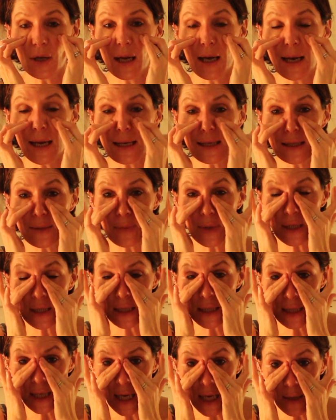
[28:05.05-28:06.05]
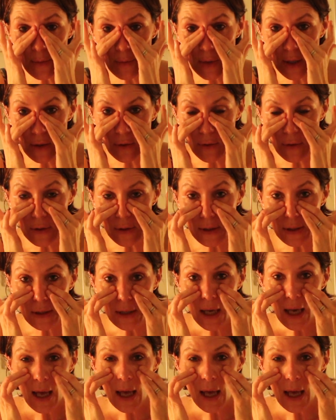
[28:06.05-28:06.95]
Let's spend 10 minutes